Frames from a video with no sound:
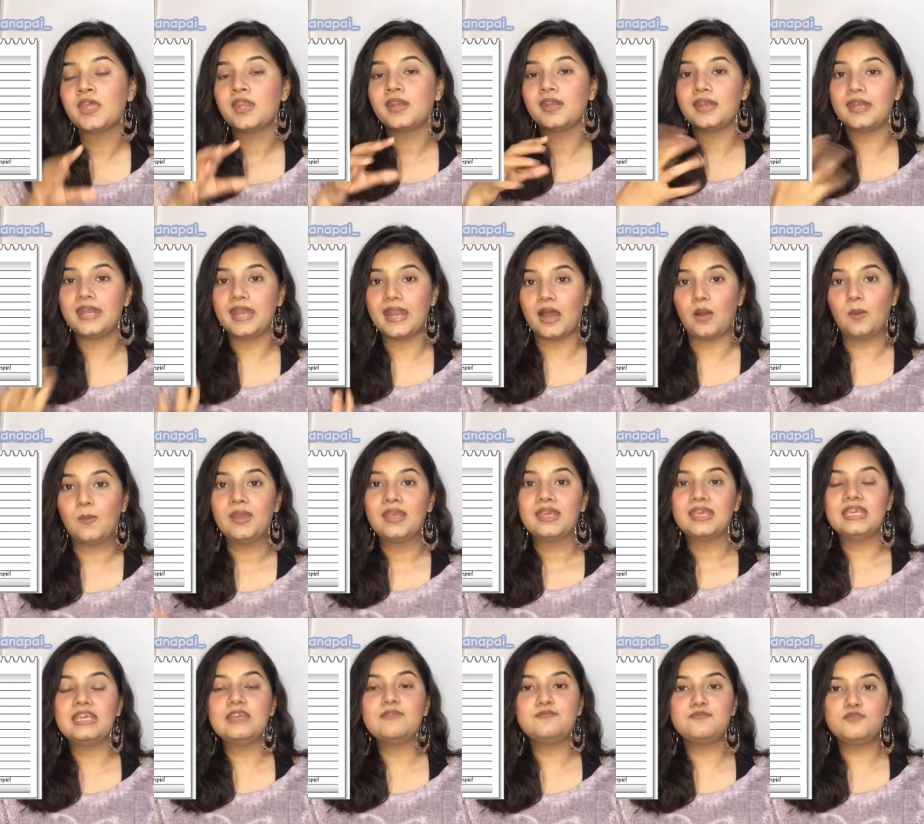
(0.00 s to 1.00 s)
Now,
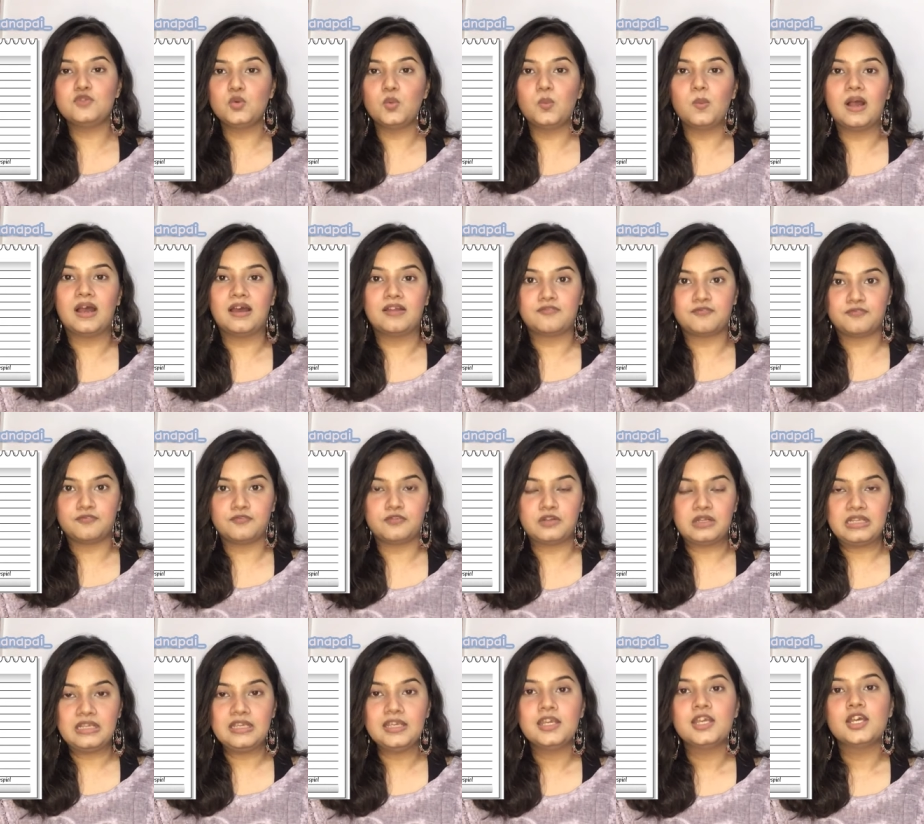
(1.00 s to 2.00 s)
if you are
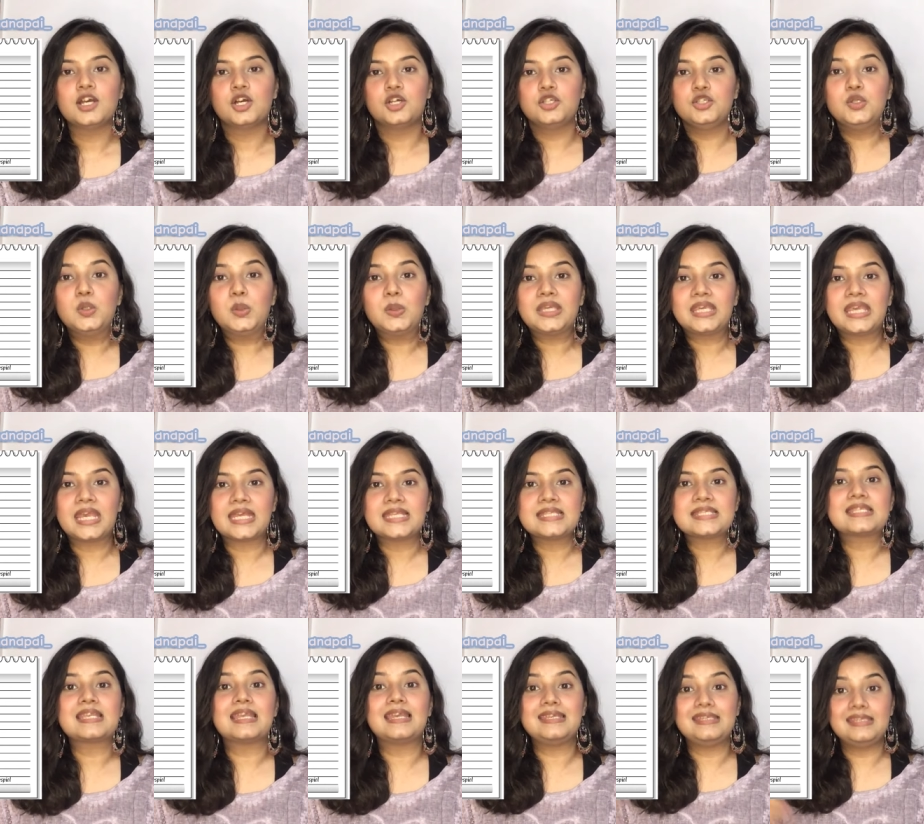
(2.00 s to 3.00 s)
free, you can
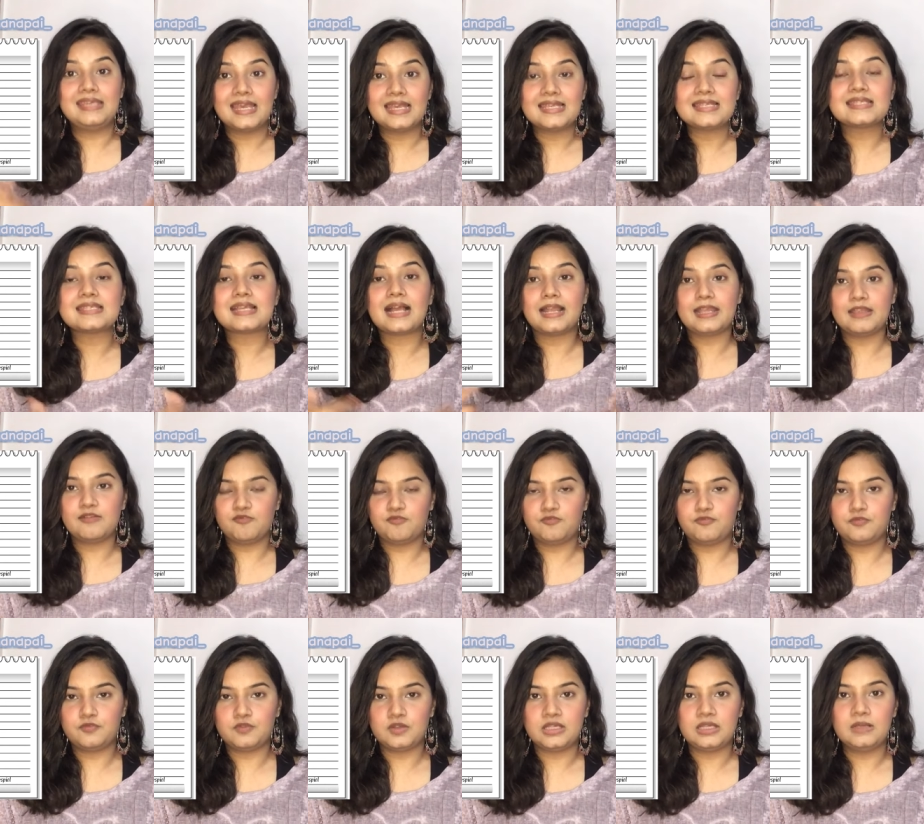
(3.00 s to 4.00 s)
say, yes, I am
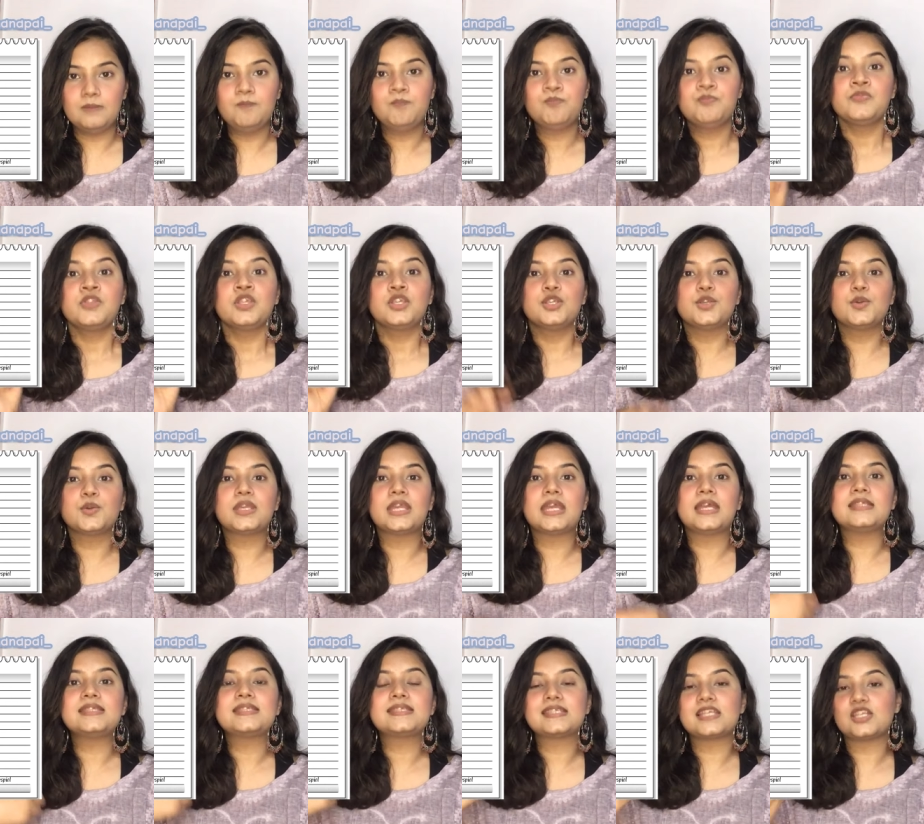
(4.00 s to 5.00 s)
free. You
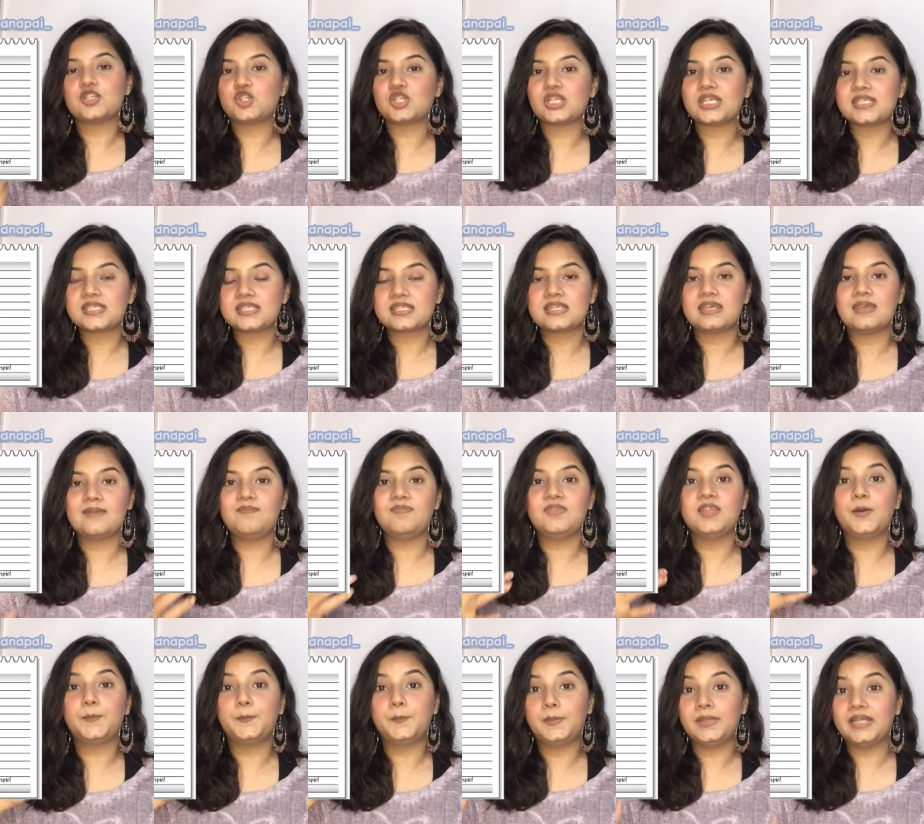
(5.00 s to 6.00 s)
can suggest him
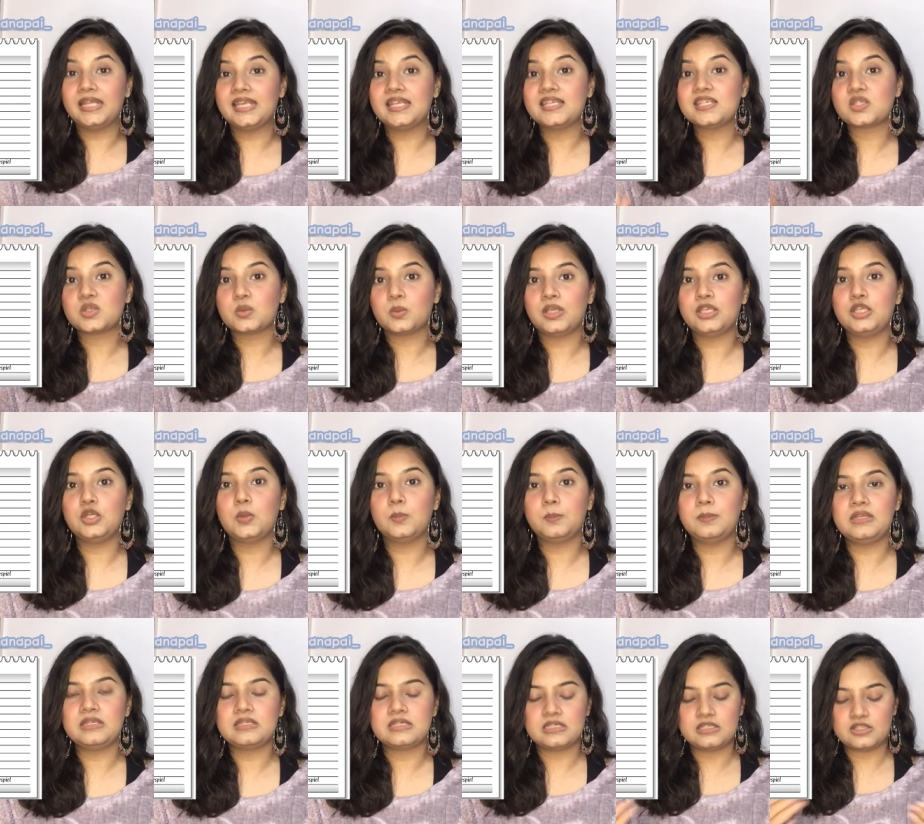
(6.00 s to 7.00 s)
the place where you're
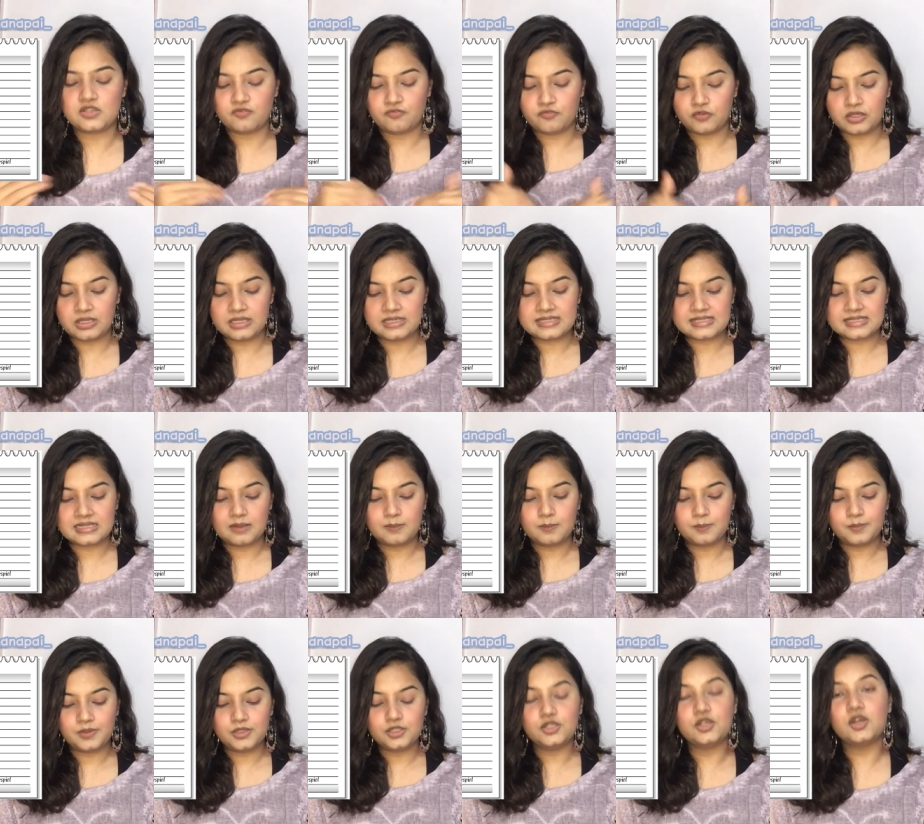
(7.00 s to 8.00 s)
meeting. So for
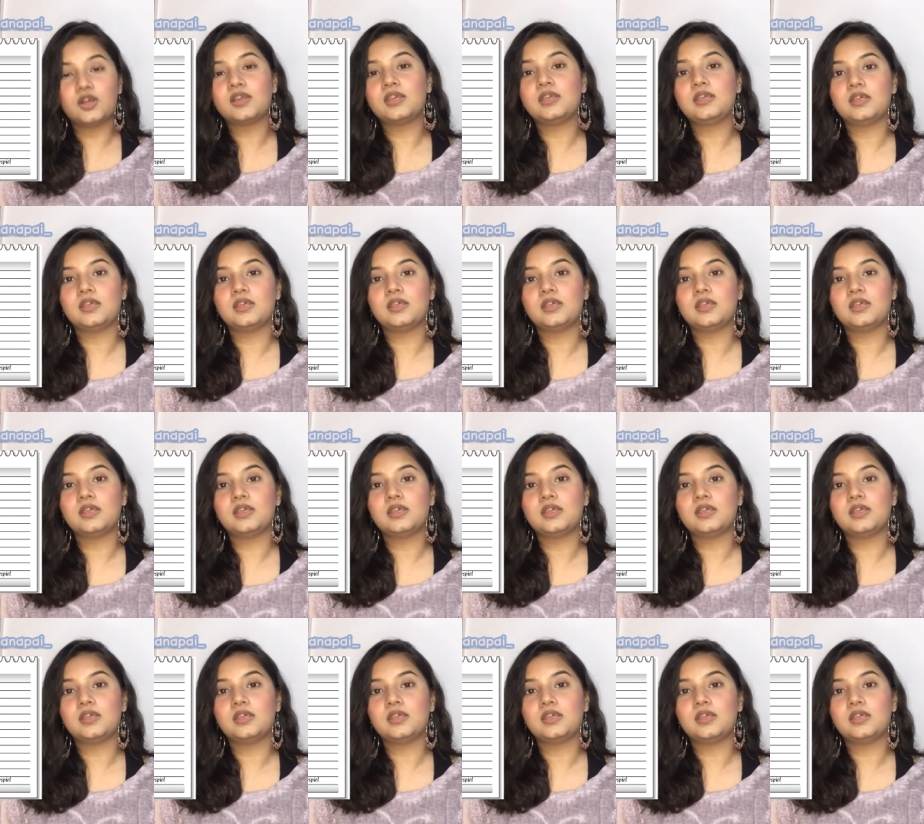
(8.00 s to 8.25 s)
example, your